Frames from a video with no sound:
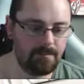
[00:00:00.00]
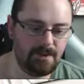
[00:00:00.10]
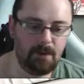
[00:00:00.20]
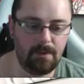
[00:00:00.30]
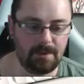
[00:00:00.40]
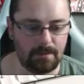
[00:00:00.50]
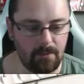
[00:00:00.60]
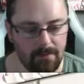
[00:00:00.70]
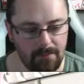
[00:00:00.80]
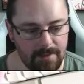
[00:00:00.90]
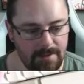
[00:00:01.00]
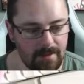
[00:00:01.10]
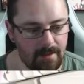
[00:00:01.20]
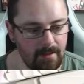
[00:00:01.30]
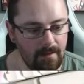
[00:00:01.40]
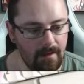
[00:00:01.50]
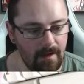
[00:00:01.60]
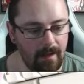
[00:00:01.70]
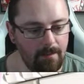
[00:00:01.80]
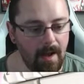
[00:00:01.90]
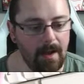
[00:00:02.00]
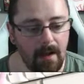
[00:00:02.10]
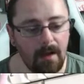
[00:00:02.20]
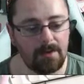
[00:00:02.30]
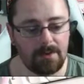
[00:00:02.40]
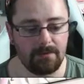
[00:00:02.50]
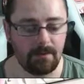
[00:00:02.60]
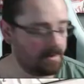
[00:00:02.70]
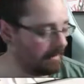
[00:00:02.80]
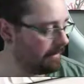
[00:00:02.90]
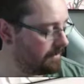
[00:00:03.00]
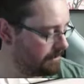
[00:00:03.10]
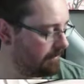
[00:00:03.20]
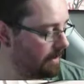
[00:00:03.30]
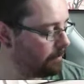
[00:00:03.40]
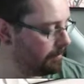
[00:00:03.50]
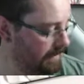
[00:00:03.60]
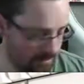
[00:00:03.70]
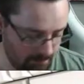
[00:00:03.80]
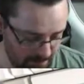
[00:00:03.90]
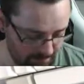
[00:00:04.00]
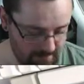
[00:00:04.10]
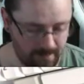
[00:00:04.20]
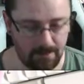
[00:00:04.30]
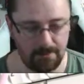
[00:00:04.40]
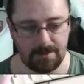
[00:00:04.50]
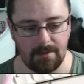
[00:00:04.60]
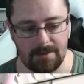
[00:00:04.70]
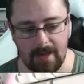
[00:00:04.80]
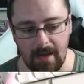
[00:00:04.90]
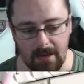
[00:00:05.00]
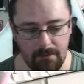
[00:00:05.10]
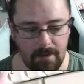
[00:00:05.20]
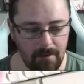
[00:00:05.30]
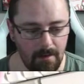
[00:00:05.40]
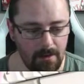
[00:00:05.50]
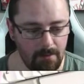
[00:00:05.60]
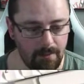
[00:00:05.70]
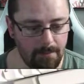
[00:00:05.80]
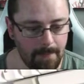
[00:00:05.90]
It's all personal preference. And I can't use the rose gold arrows. You're right. It would be too much if I did use those. Yeah, I agree. I agree.